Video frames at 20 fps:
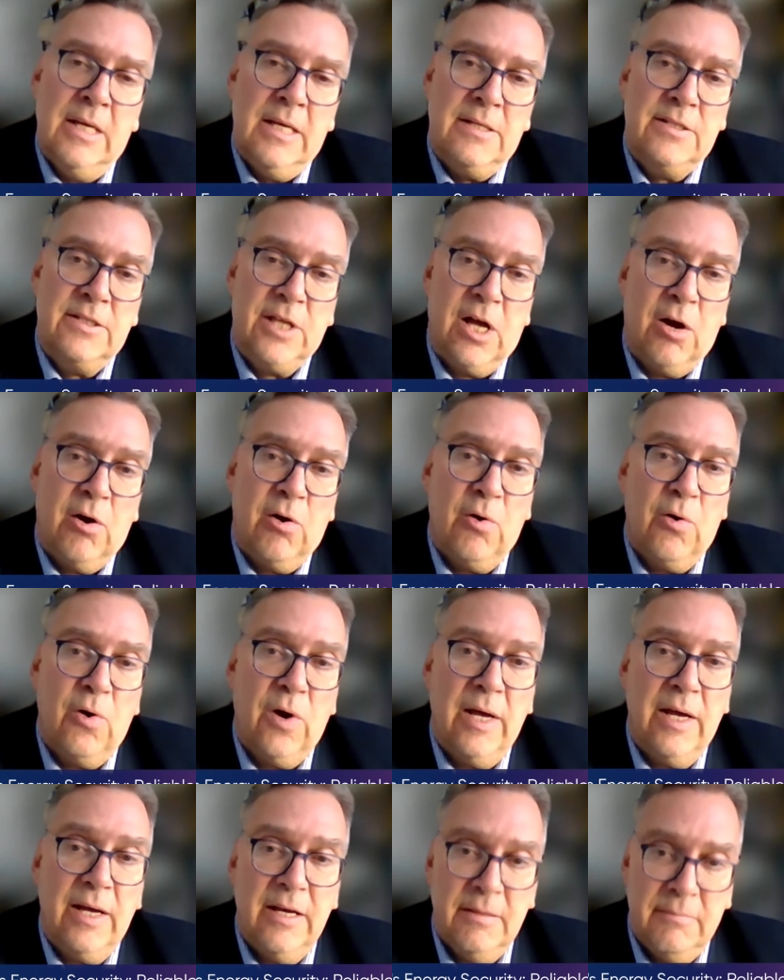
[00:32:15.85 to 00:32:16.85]
So
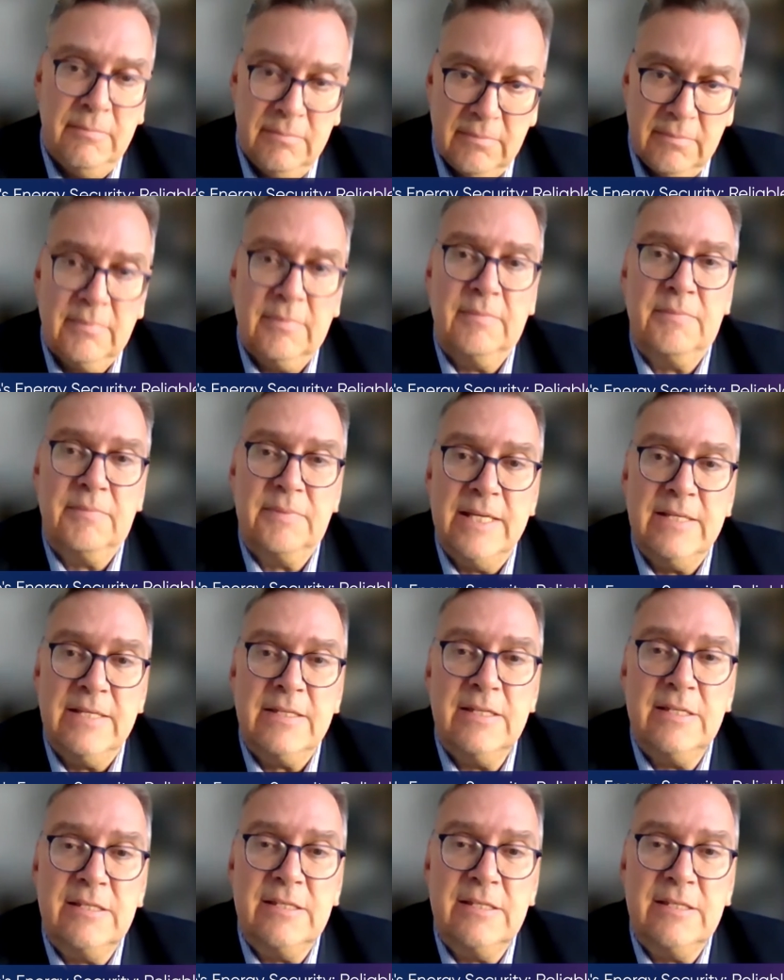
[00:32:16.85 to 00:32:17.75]
this is